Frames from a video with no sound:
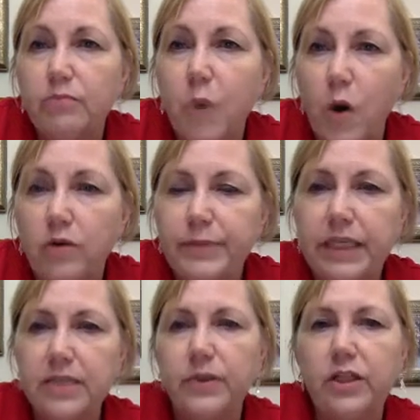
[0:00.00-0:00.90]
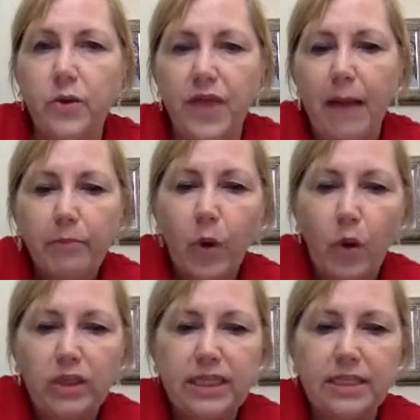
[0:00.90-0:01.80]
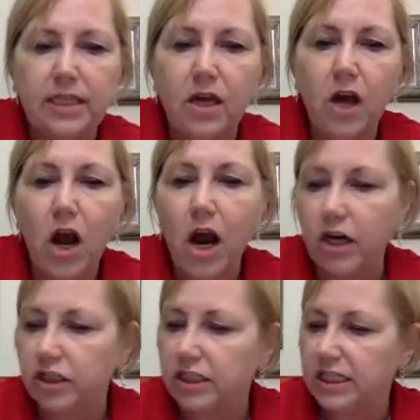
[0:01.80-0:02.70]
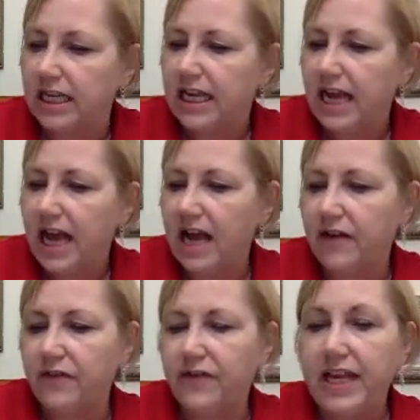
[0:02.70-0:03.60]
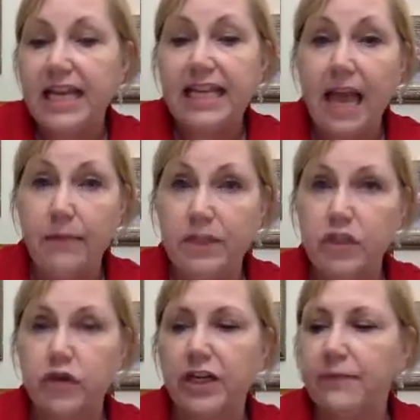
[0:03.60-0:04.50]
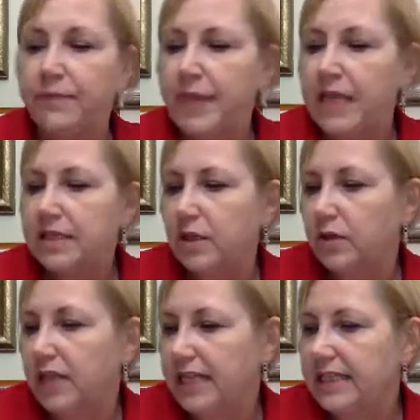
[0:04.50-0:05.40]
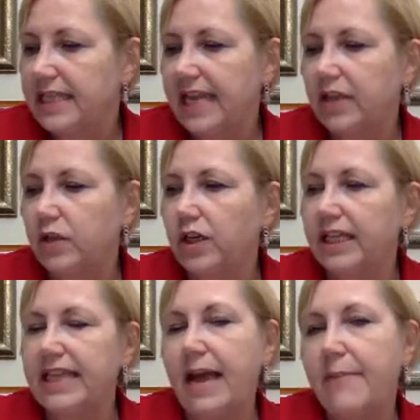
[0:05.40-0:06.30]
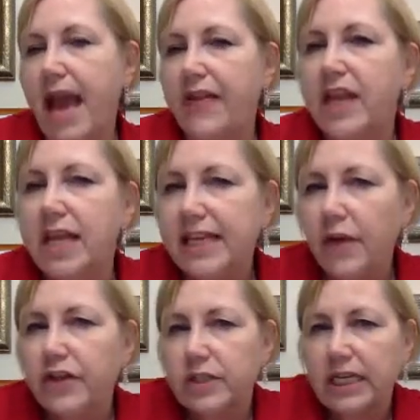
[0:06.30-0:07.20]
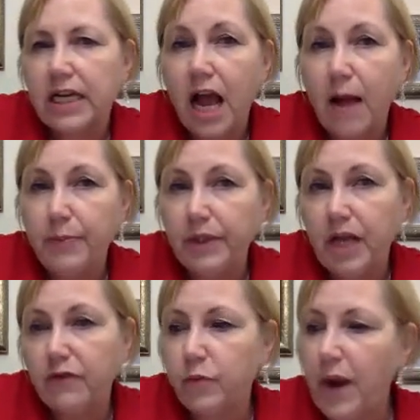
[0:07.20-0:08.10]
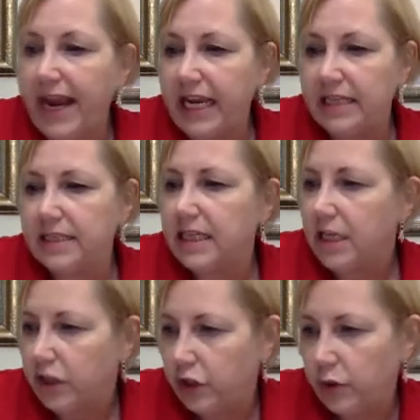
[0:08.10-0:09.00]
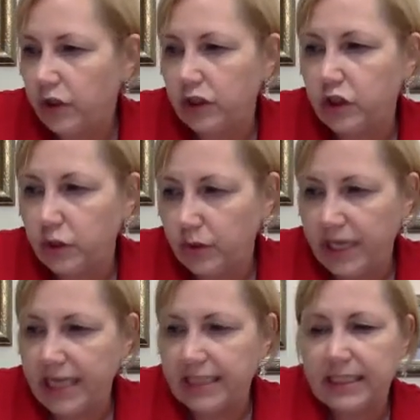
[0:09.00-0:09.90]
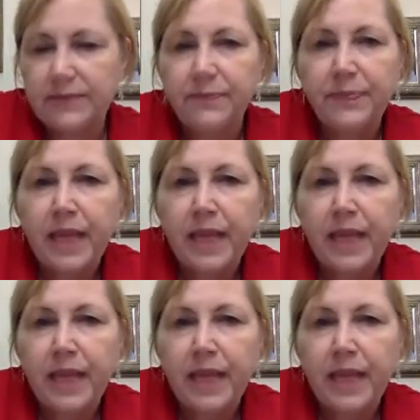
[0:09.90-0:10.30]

mole, because we know that mole is the heart of chemistry. So let's take a look at that math. Now there's a couple of ways you could do this.